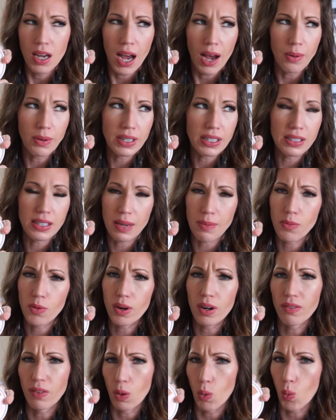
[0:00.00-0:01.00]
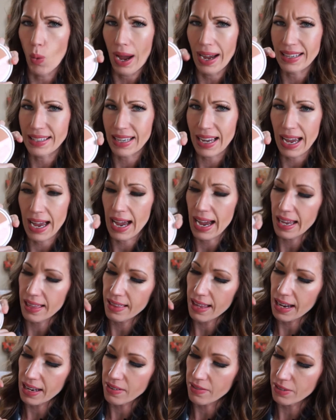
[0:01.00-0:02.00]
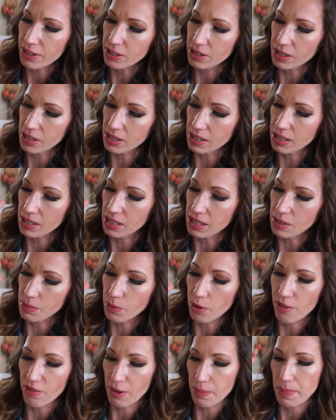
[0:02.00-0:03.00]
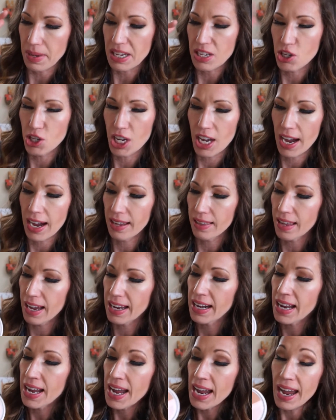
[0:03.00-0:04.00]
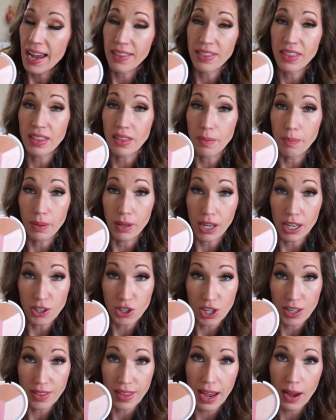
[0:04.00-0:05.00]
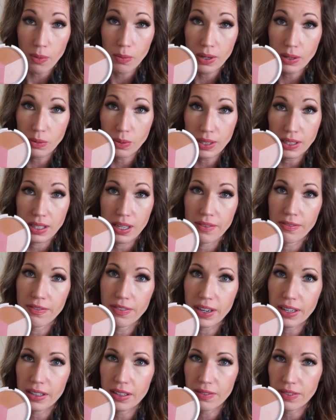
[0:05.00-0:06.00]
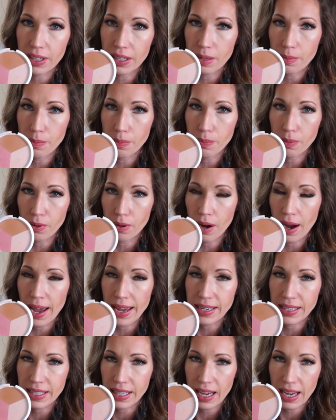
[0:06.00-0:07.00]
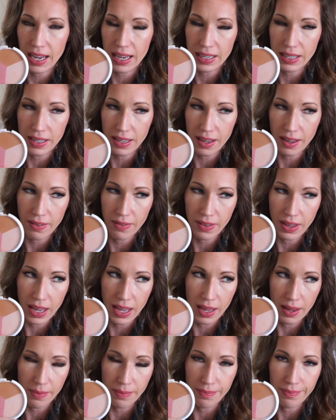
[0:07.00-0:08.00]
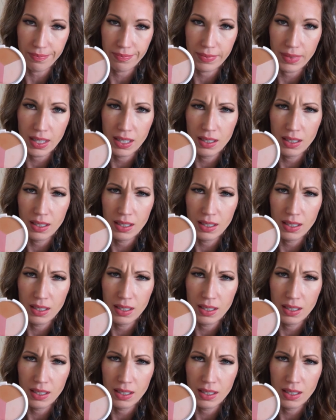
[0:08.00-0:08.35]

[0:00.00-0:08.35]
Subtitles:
want to say more of a white highlight versus this is more of a peachy highlight. And then the blush in that one was a very, very bright kind of